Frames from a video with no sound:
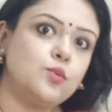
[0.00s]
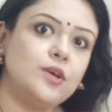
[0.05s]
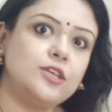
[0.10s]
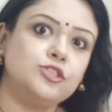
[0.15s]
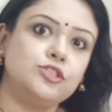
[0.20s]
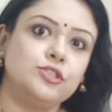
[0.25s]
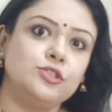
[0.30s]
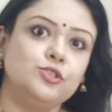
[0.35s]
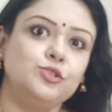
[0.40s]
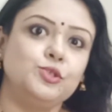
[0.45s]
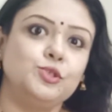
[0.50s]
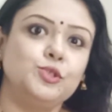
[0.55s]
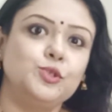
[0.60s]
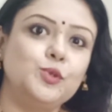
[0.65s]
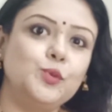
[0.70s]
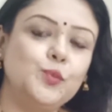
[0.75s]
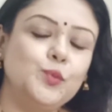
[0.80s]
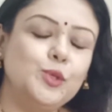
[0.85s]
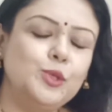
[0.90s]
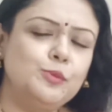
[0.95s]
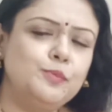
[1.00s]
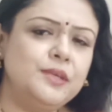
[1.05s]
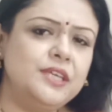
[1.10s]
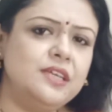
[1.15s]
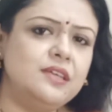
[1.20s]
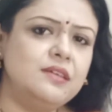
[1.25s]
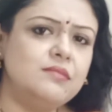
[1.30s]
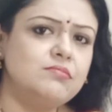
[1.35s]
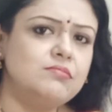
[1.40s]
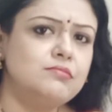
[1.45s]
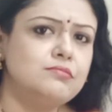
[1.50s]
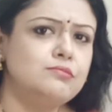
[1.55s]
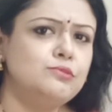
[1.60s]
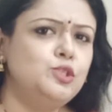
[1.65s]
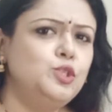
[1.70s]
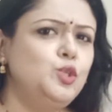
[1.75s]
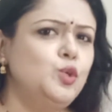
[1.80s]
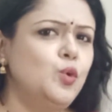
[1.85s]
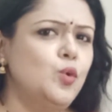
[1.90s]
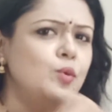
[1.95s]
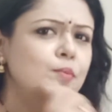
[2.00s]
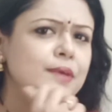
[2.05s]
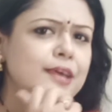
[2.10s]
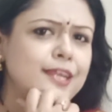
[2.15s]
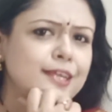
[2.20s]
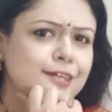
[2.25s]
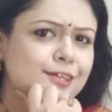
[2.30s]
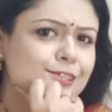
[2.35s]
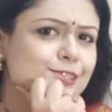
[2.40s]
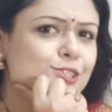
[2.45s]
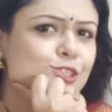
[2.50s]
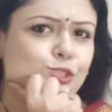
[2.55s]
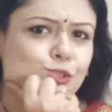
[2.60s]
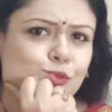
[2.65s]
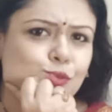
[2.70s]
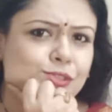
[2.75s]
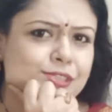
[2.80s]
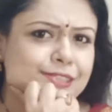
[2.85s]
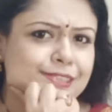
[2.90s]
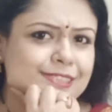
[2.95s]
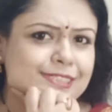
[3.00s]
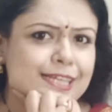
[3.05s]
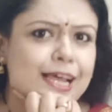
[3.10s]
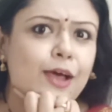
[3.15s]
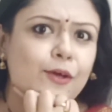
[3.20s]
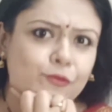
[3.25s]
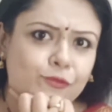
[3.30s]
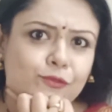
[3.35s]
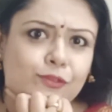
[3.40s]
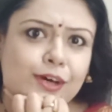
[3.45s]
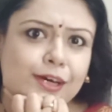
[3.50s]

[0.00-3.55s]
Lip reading: question to you will be, do medical students have